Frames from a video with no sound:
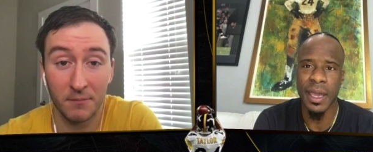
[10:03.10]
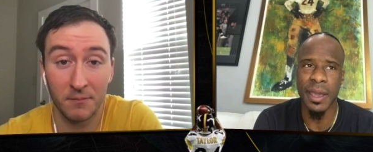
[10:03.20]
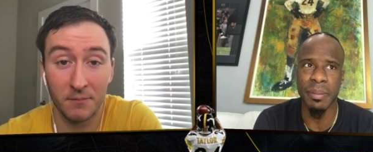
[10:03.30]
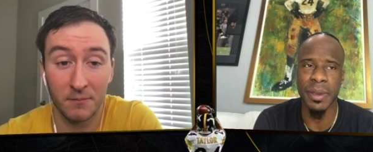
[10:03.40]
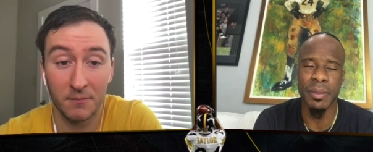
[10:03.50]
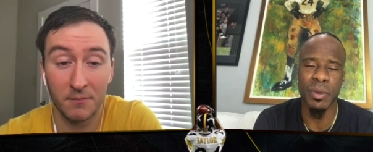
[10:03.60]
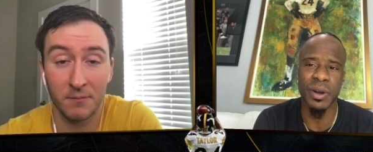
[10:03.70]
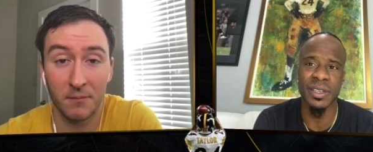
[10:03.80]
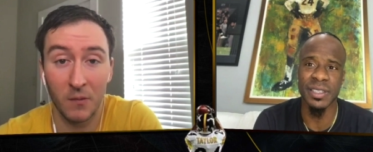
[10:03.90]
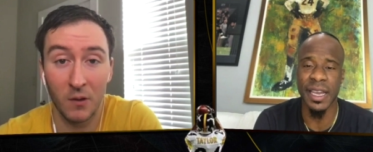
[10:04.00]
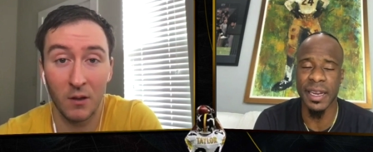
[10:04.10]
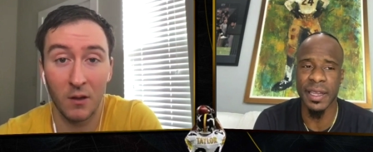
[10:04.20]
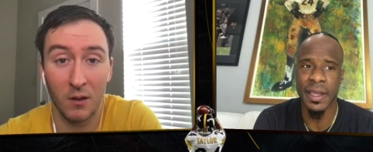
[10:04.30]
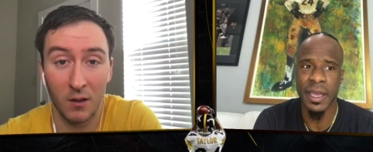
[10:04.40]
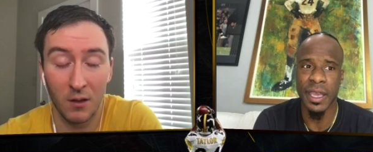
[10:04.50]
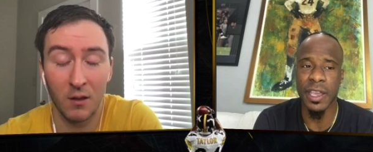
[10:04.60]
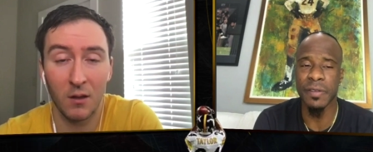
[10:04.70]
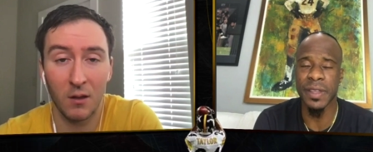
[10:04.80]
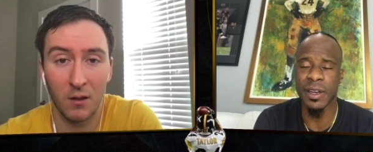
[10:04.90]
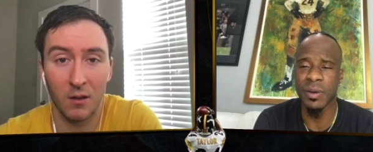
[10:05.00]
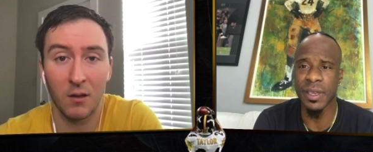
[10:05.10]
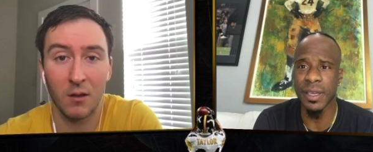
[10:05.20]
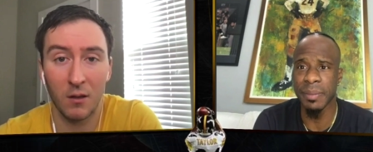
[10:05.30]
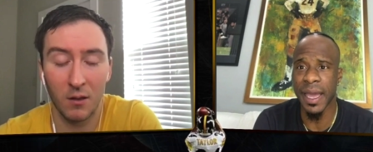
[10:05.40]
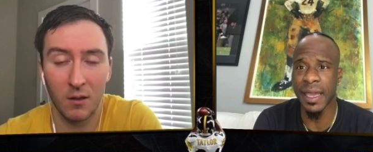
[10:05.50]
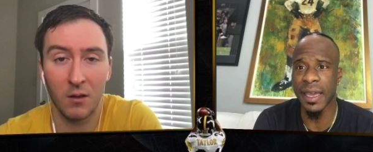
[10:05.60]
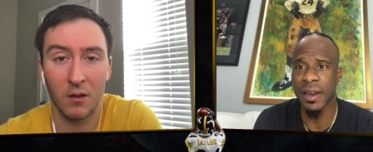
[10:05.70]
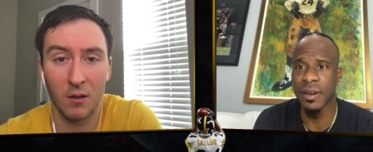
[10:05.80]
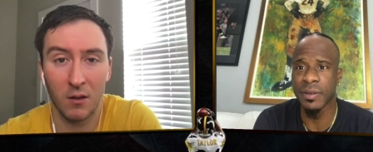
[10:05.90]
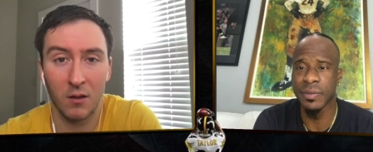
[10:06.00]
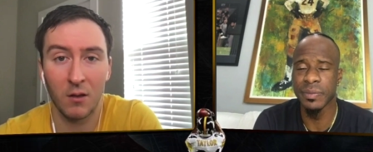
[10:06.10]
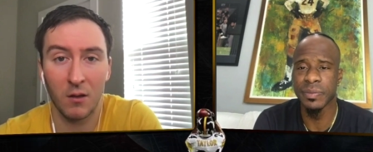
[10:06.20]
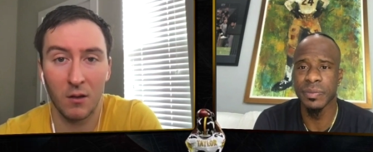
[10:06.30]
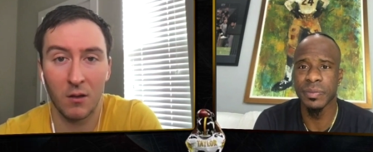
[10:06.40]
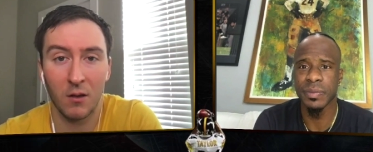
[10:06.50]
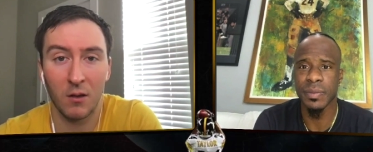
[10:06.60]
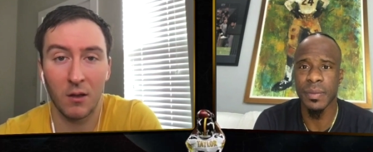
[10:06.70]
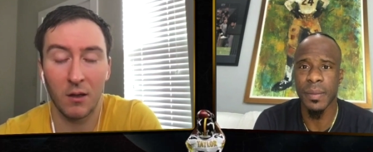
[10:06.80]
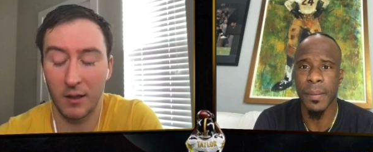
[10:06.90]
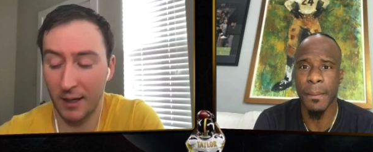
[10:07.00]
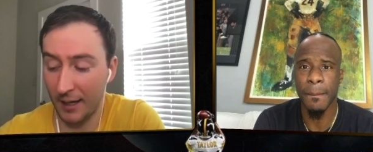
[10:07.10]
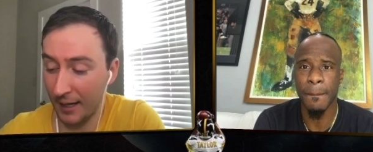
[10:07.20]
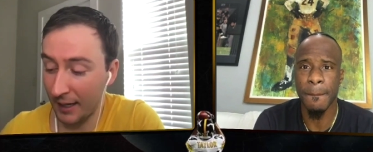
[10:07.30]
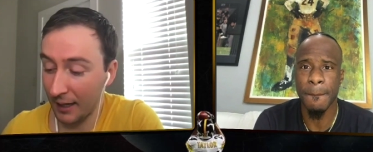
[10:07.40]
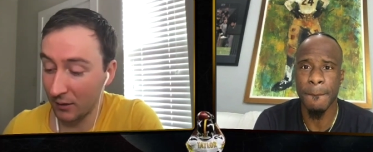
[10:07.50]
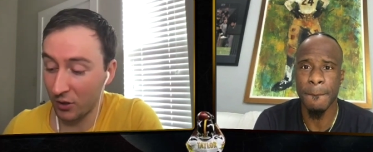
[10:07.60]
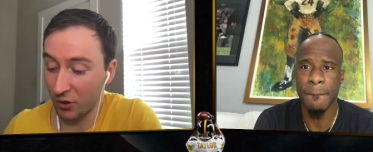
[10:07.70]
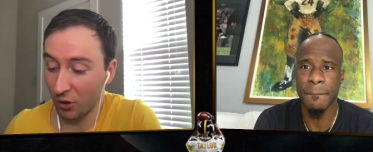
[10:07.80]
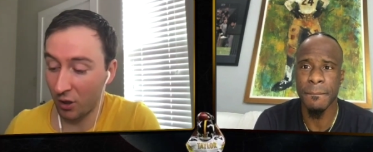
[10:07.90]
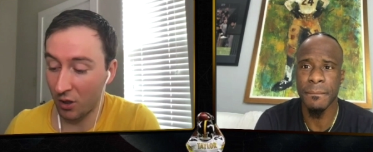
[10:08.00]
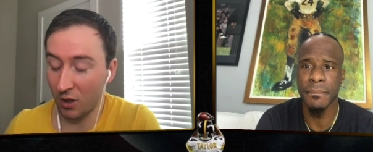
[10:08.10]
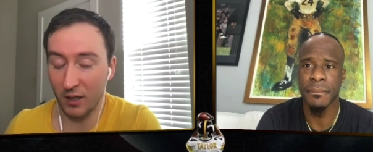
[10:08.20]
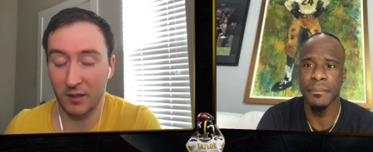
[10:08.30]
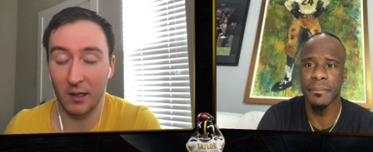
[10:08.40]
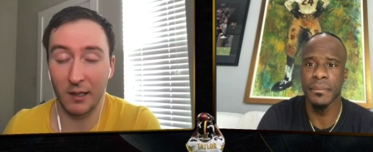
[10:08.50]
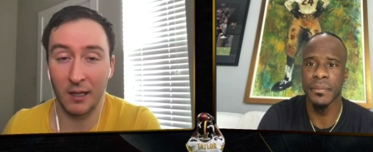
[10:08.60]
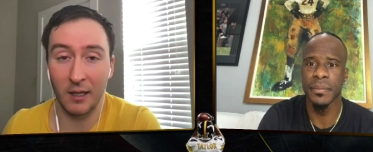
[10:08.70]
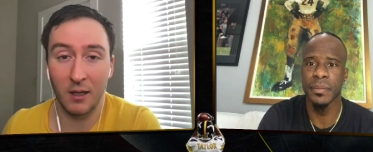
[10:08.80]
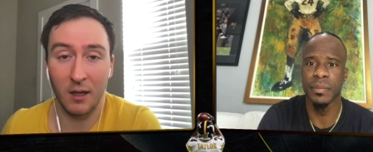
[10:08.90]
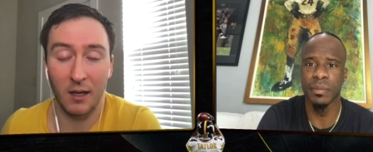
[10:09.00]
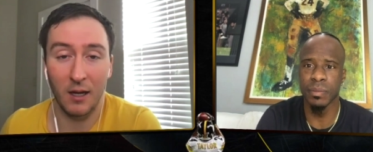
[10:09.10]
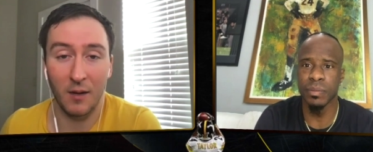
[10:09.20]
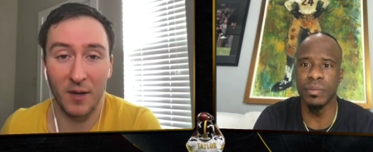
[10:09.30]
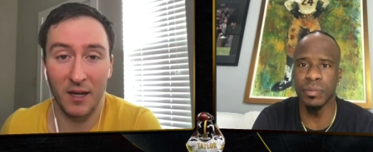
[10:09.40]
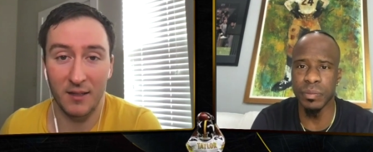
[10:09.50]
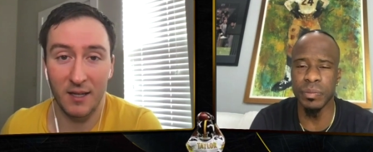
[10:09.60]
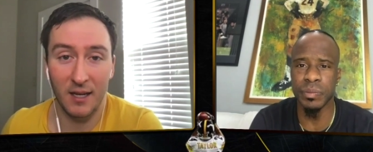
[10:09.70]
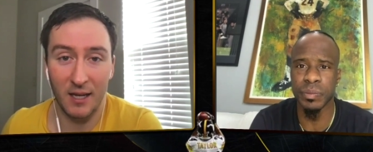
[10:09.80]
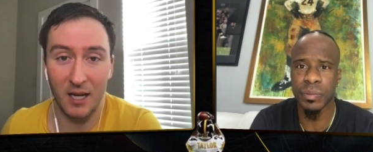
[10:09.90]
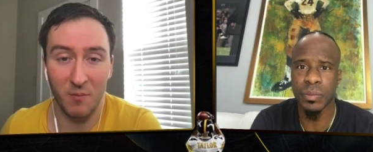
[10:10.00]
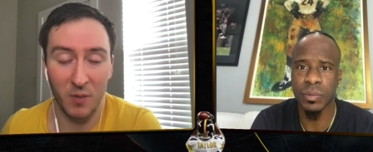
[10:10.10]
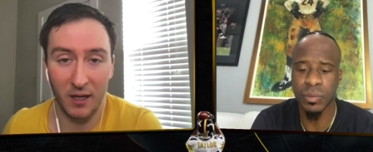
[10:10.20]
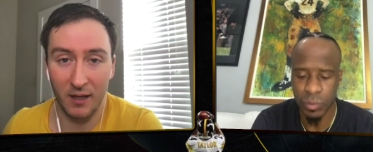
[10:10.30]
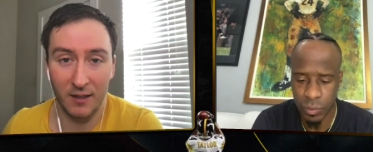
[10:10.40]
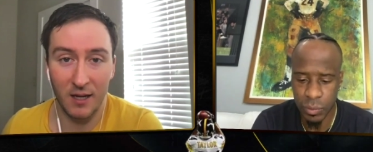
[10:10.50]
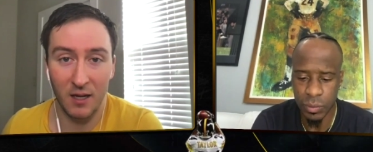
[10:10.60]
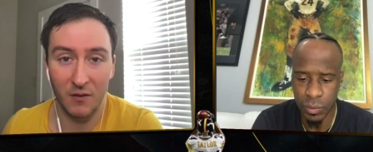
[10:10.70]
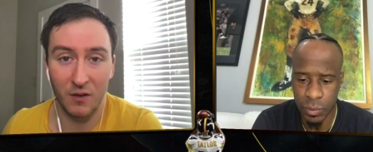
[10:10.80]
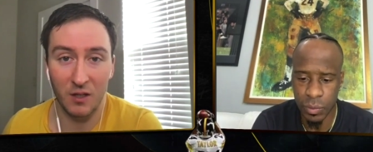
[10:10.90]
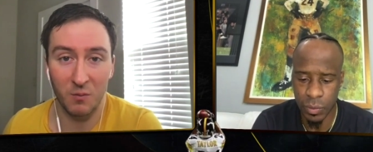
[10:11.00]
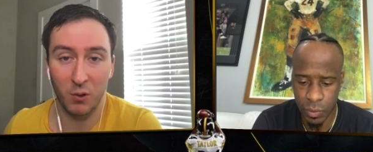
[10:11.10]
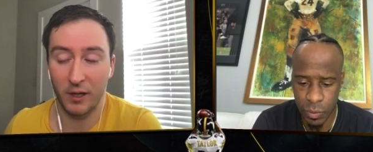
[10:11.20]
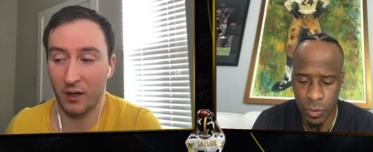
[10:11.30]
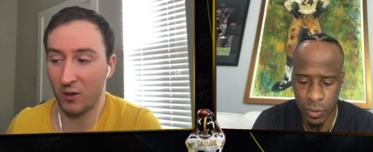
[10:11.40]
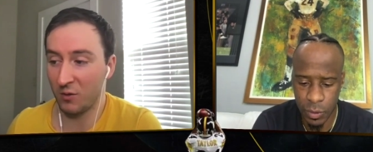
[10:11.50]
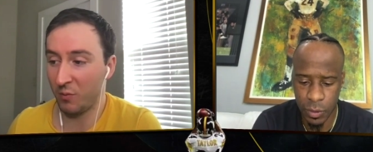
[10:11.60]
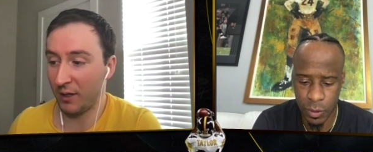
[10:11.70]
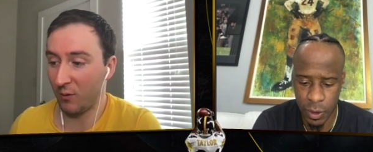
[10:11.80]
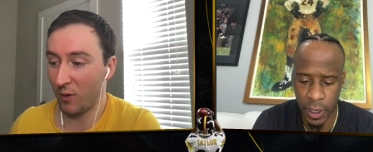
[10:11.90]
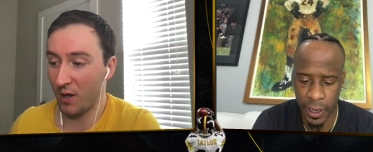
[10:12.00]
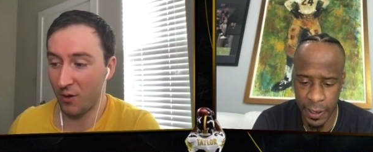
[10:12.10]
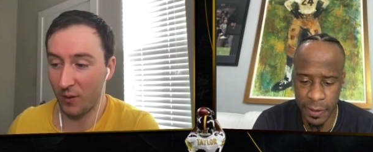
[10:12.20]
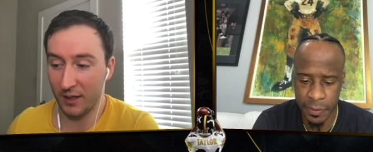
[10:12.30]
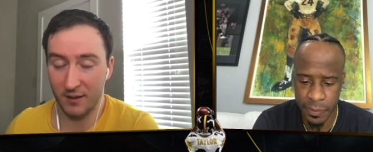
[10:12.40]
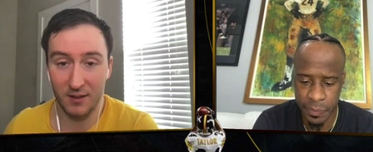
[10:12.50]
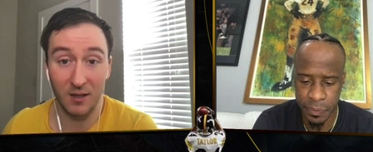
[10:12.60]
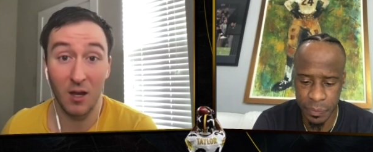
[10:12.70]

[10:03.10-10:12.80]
Speaker 1: and be more exciting if they don't keep Matt Canada.
Speaker 2: Yeah, I can I just look across the league, and I'm not saying Kenny Pickett is any of these players, but whether uh-huh. it's